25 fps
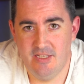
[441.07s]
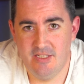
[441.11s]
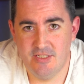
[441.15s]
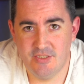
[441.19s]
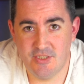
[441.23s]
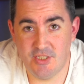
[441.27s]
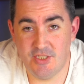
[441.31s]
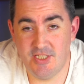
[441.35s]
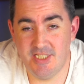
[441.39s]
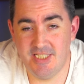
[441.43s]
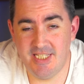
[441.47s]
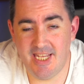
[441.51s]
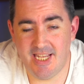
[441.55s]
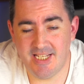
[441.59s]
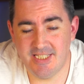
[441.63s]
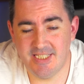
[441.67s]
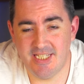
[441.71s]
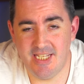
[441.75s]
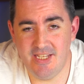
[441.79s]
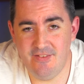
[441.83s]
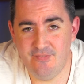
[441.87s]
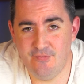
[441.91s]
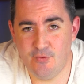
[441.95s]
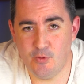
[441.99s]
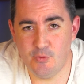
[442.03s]
So the
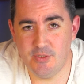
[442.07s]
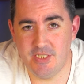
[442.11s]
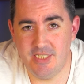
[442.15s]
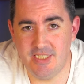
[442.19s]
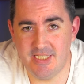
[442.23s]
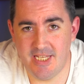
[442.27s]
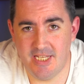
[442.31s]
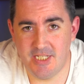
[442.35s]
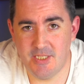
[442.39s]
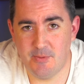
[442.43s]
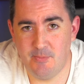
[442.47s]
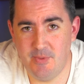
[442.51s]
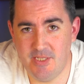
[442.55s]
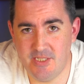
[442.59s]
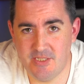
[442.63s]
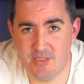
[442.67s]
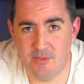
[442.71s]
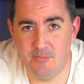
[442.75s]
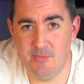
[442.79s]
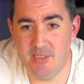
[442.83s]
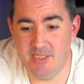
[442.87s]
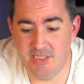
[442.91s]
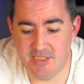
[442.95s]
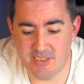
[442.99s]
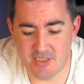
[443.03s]
Zecti 40cm
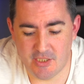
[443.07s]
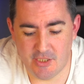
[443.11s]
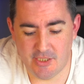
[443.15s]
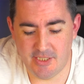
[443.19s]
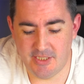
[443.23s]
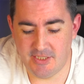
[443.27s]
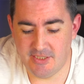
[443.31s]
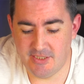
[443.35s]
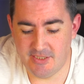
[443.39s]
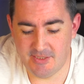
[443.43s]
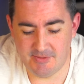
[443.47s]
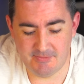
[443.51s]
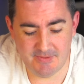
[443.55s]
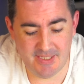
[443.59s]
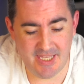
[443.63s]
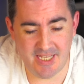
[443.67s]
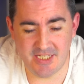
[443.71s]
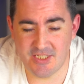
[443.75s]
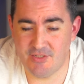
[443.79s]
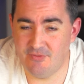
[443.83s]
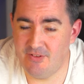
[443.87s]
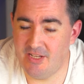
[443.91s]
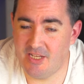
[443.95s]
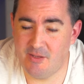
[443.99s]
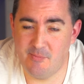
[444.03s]
mini slider
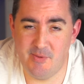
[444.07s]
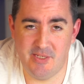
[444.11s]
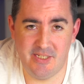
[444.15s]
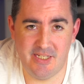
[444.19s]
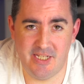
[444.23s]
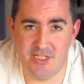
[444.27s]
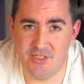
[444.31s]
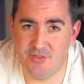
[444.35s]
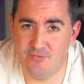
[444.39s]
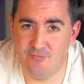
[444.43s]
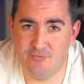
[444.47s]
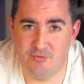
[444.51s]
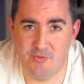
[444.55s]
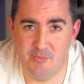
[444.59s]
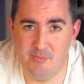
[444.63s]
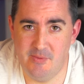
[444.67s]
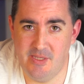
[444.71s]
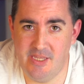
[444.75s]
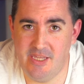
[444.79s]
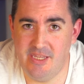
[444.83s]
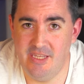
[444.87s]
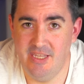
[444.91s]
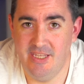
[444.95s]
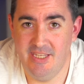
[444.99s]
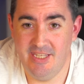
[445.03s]
gets a recommendation from
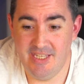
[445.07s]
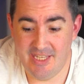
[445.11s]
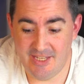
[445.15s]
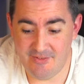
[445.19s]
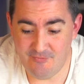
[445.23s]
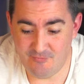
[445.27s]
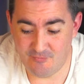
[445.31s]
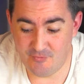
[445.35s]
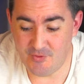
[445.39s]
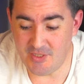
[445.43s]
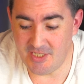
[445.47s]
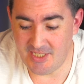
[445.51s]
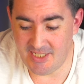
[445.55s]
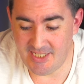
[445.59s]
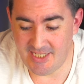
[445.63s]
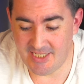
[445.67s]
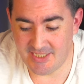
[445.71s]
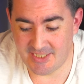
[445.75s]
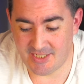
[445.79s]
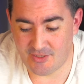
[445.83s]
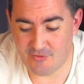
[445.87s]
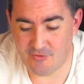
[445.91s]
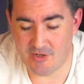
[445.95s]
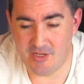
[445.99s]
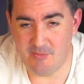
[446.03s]
me. It really is
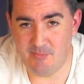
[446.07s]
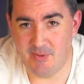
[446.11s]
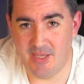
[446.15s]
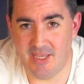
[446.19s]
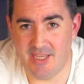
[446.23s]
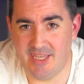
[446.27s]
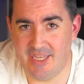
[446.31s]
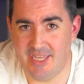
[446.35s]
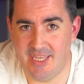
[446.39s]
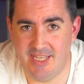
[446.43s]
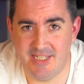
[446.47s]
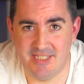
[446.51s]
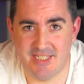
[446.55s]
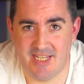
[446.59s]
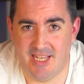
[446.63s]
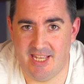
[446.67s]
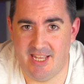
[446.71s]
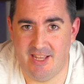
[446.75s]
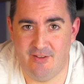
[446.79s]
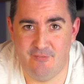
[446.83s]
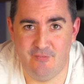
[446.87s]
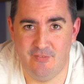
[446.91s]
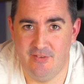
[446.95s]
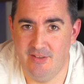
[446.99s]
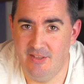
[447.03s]
a great bit of kit to
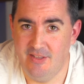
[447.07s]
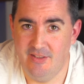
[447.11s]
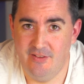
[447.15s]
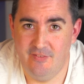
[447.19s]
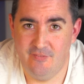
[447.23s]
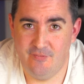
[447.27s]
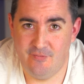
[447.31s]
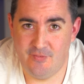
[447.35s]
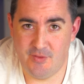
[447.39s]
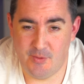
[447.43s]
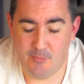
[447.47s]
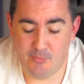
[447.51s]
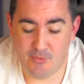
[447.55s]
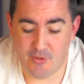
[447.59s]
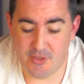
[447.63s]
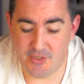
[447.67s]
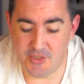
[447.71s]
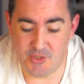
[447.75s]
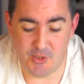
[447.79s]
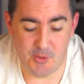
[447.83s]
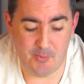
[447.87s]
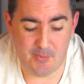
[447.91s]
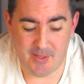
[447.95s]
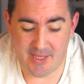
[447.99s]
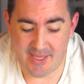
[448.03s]
have for the
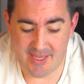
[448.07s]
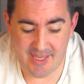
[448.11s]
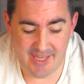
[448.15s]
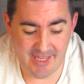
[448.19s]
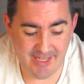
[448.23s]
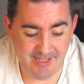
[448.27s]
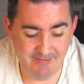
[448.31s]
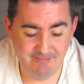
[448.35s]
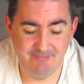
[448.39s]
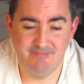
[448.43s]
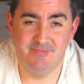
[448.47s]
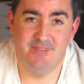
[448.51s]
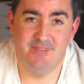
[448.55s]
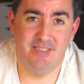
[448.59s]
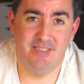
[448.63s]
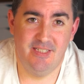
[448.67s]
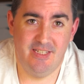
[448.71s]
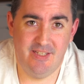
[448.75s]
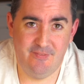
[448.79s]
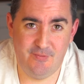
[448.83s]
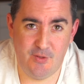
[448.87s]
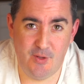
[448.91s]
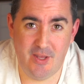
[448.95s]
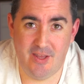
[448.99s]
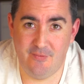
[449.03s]
price you pay.
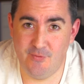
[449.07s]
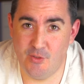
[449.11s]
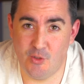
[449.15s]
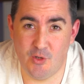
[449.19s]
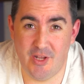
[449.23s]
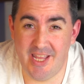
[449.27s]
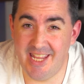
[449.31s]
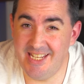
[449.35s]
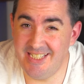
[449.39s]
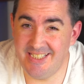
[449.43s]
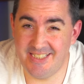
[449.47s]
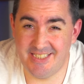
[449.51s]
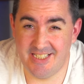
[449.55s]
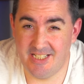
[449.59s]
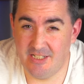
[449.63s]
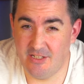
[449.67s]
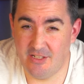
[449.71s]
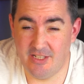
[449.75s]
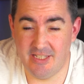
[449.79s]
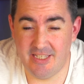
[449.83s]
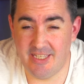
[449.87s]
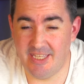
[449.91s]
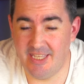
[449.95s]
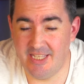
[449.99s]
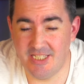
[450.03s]
If you haven't got anything
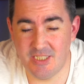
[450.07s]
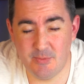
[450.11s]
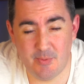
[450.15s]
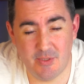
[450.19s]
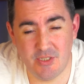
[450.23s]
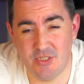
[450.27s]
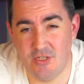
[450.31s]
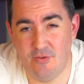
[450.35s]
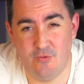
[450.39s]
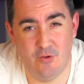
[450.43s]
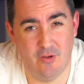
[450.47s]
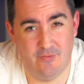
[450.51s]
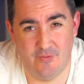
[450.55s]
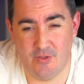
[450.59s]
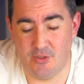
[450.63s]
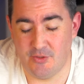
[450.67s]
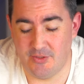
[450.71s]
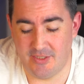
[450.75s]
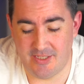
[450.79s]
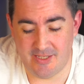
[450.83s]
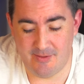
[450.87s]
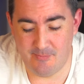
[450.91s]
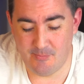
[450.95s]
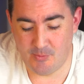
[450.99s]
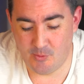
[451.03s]
like it, especially if you haven't got a
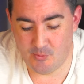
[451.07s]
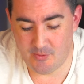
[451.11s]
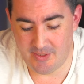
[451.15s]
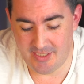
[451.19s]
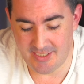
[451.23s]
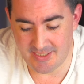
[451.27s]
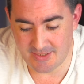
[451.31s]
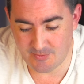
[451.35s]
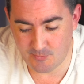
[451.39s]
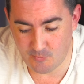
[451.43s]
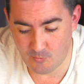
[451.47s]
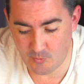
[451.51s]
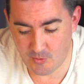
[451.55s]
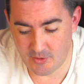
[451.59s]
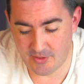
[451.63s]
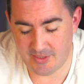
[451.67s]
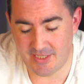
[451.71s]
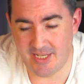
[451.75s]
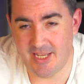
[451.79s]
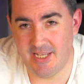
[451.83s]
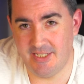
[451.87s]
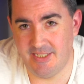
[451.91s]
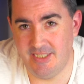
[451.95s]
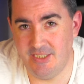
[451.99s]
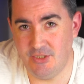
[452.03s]
gimbal, it's worth
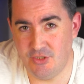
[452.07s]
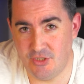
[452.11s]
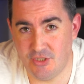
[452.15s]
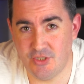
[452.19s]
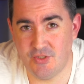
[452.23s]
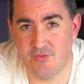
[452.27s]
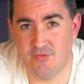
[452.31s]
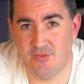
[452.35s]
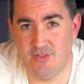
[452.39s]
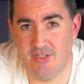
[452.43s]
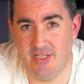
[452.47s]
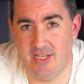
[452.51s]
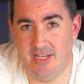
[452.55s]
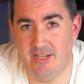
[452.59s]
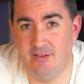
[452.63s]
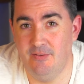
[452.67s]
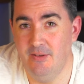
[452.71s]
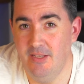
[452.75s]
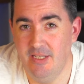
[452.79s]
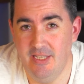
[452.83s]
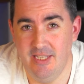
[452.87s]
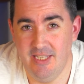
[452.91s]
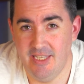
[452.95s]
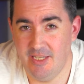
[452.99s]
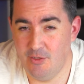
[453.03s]
adding just for now.
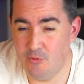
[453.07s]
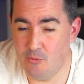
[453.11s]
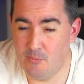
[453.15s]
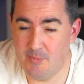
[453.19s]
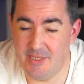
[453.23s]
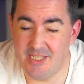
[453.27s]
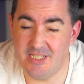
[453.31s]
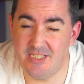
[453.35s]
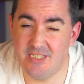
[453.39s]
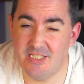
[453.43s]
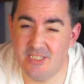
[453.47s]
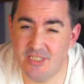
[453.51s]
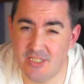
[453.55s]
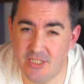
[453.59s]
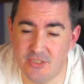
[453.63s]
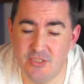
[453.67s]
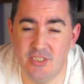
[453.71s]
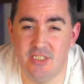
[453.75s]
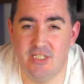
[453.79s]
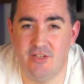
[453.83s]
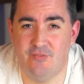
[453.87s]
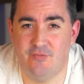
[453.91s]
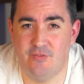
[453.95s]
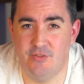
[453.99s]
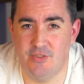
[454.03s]
It will make such a
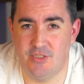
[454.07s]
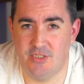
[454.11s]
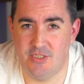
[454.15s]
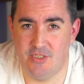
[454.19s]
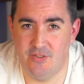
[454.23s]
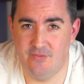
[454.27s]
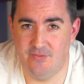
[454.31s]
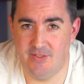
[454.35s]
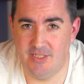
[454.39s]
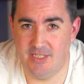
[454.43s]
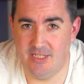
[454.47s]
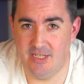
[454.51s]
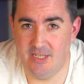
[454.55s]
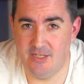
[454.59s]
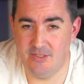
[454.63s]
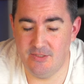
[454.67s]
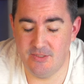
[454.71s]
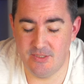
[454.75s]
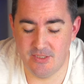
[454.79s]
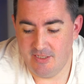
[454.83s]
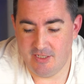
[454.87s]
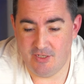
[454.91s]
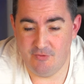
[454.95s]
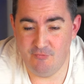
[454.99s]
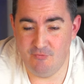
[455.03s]
difference to your
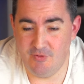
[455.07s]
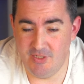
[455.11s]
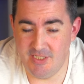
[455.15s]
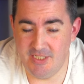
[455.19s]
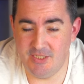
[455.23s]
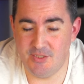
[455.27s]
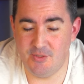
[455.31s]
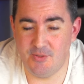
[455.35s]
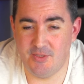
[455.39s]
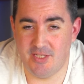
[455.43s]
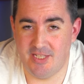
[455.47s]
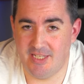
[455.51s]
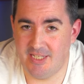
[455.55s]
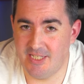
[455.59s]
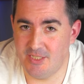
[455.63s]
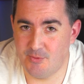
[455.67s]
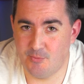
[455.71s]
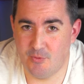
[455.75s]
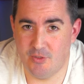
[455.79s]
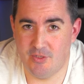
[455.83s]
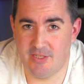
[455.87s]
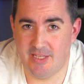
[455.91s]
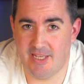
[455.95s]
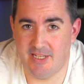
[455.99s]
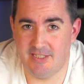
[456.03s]
videos. I really do think it's
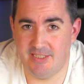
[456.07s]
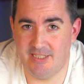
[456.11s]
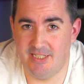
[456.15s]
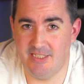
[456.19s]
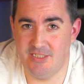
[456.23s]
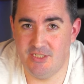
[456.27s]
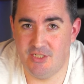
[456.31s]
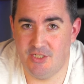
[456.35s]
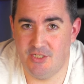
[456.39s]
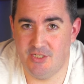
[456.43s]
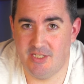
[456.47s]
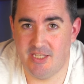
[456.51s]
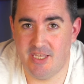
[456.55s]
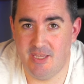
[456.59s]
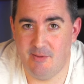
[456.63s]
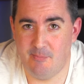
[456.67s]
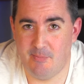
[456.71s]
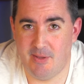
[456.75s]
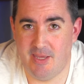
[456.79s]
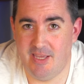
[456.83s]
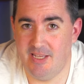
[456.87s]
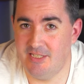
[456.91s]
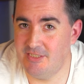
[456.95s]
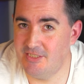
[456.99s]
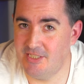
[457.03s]
worth adding into your kit
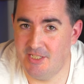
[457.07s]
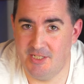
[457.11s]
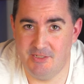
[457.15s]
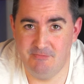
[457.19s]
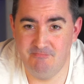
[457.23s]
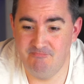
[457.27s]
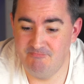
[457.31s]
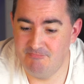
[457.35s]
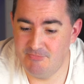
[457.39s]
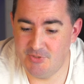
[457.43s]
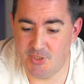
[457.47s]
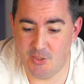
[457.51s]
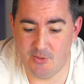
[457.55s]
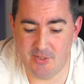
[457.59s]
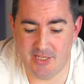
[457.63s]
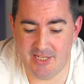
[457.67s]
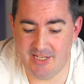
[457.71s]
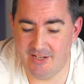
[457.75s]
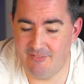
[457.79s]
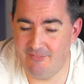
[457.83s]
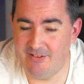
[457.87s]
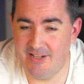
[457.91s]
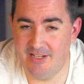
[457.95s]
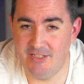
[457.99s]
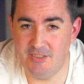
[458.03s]
bag, so don't hang
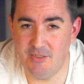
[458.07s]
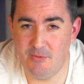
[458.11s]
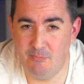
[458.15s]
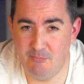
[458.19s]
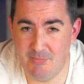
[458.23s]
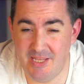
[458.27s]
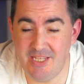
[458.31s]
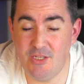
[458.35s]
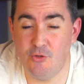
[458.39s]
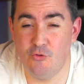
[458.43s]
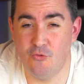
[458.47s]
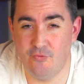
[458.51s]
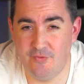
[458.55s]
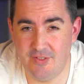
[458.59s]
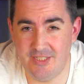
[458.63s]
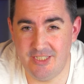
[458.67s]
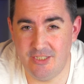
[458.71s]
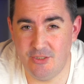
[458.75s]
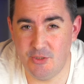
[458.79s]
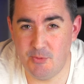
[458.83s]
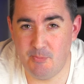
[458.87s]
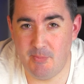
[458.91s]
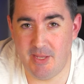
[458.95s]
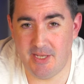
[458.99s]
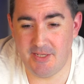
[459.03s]
around, make your
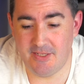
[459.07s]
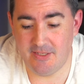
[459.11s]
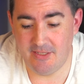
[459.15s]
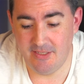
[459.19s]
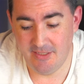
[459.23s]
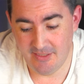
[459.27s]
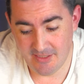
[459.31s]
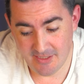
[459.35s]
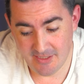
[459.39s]
videos better.